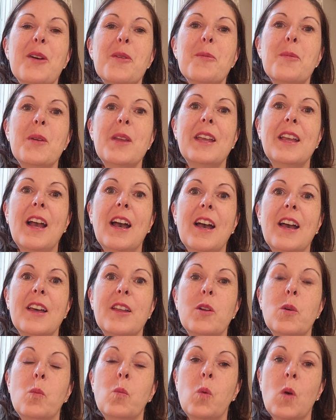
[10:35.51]
We got
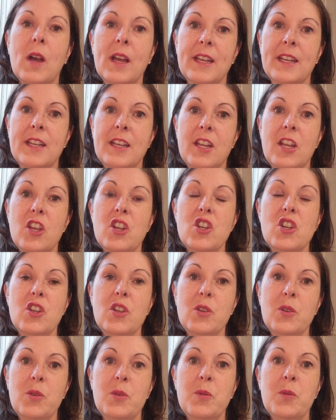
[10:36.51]
one
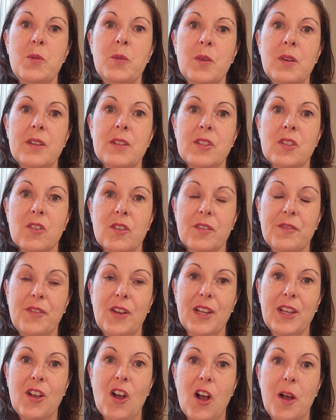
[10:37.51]
new
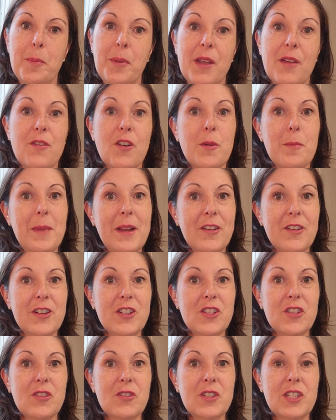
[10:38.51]
certified copy of our
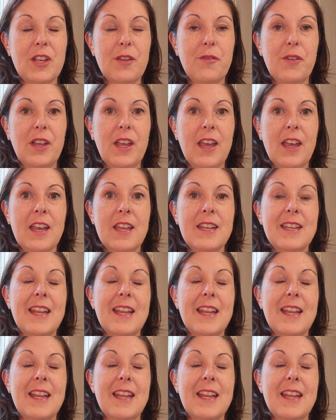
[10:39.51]
marriage certificate.